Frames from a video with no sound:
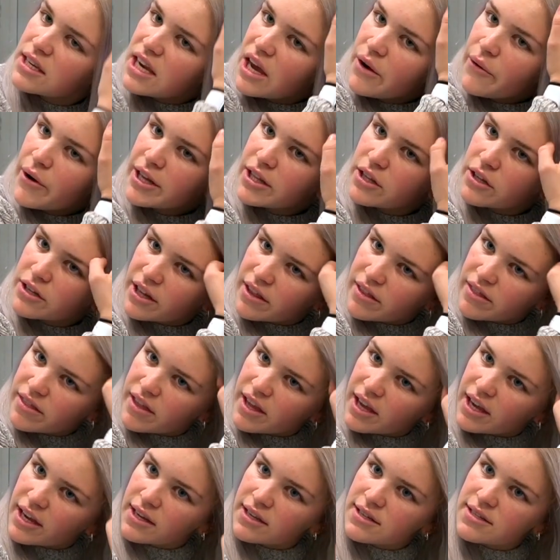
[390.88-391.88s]
Now I look at
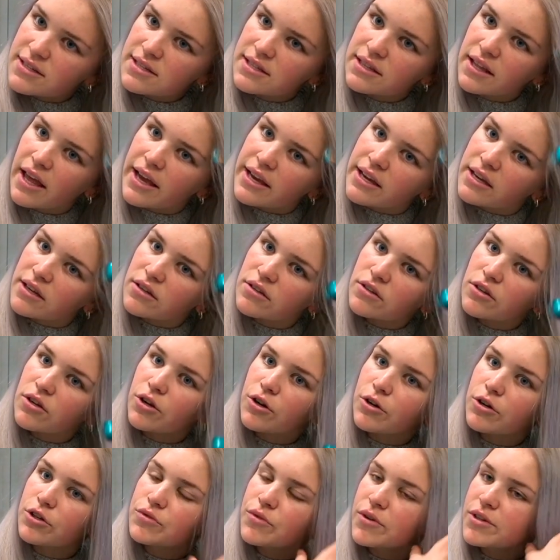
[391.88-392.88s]
things like New
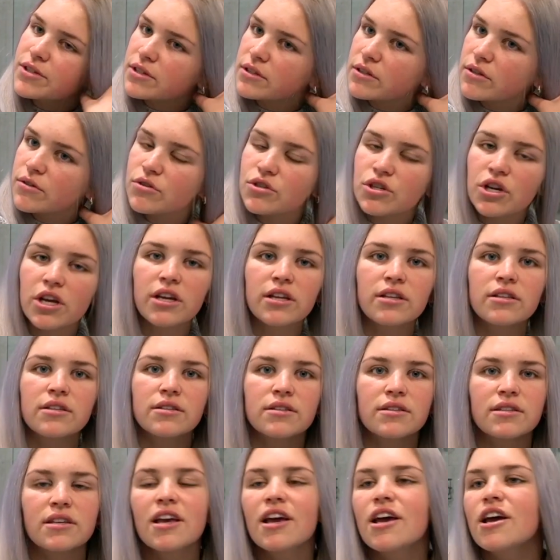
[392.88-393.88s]
Year's
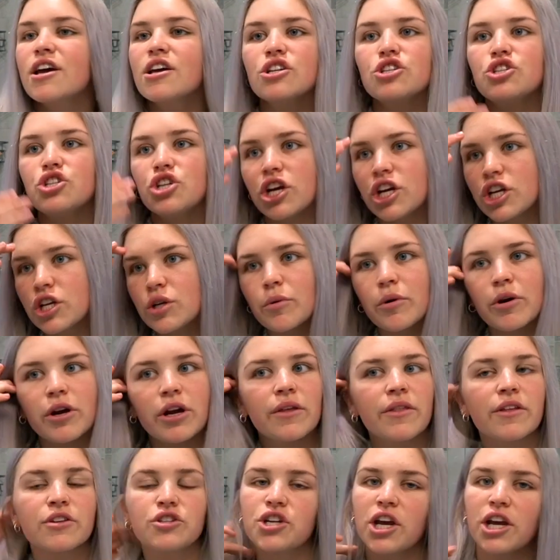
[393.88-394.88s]
resolutions,
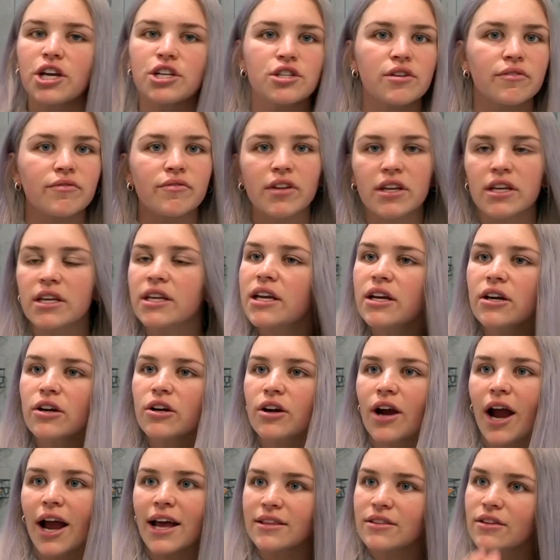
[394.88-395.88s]
January, the change of the
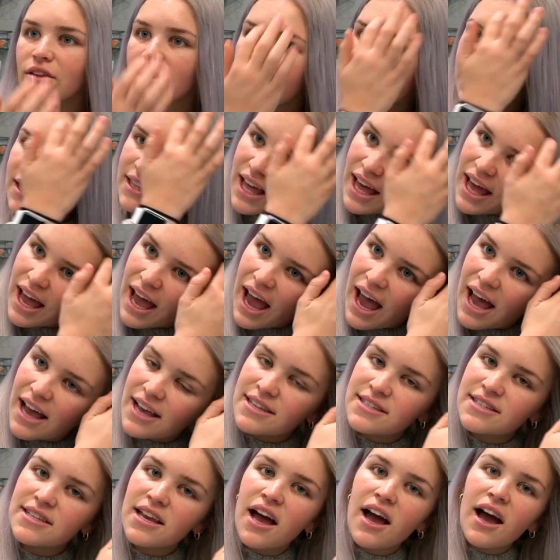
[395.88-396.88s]
year. I look at that
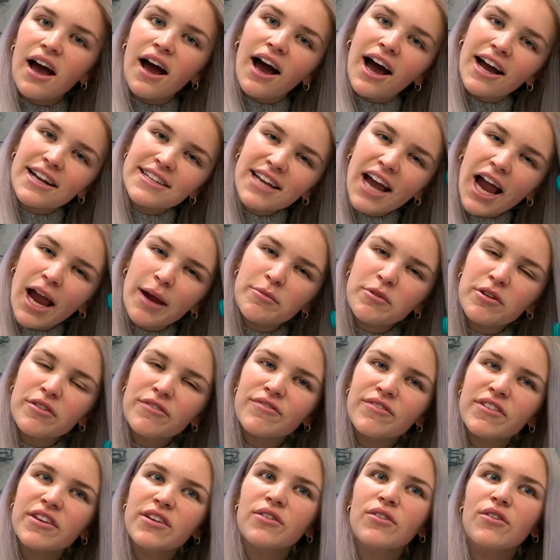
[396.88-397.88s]
as a time to
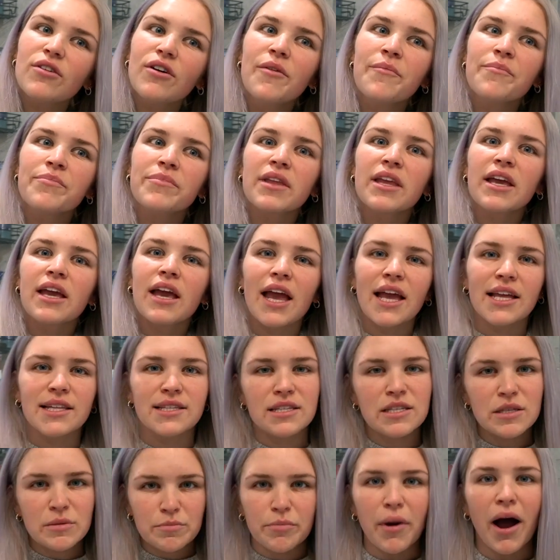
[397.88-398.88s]
feel
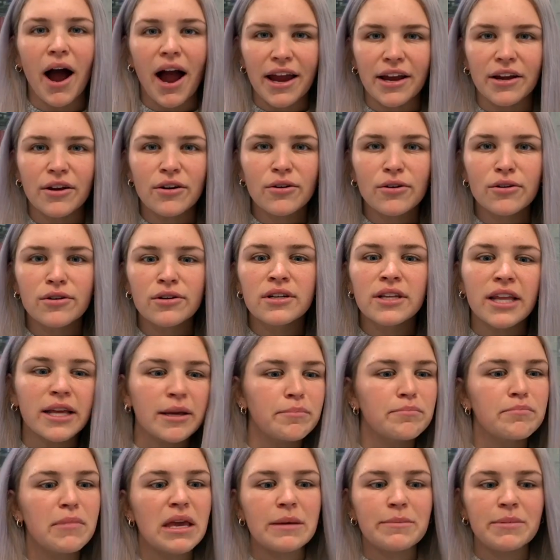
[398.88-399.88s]
inspired,
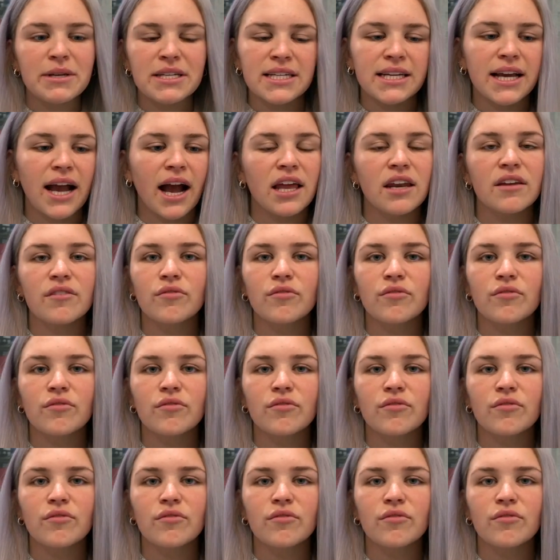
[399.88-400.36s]
like maybe to kind